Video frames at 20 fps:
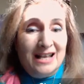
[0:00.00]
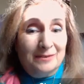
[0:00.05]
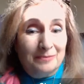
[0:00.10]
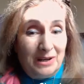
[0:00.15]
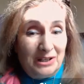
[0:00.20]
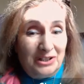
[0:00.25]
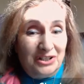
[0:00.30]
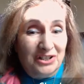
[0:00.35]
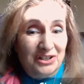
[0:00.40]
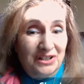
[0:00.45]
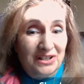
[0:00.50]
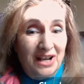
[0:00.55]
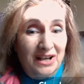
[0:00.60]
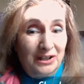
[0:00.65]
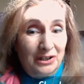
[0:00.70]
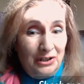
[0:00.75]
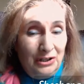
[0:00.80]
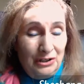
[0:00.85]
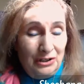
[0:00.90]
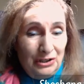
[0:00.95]
as much as
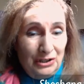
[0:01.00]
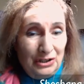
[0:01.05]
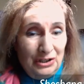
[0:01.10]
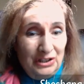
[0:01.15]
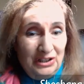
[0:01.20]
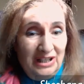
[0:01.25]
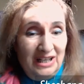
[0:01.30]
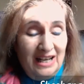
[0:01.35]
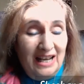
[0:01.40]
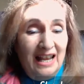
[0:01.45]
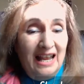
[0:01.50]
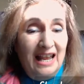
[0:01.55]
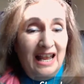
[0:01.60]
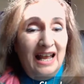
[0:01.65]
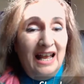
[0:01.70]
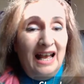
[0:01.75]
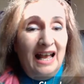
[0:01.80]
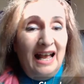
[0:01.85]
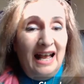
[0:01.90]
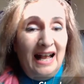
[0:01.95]
I could.
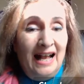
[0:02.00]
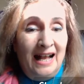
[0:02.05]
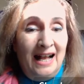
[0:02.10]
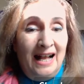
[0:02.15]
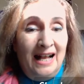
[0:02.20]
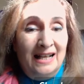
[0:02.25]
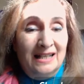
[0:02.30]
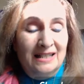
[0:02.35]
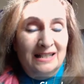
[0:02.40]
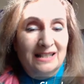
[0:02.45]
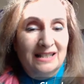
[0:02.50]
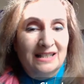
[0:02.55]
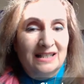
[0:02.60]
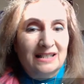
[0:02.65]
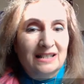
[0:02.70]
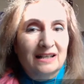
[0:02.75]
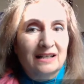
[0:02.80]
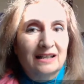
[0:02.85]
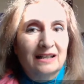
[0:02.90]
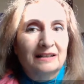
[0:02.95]

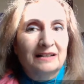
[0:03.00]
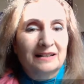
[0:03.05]
And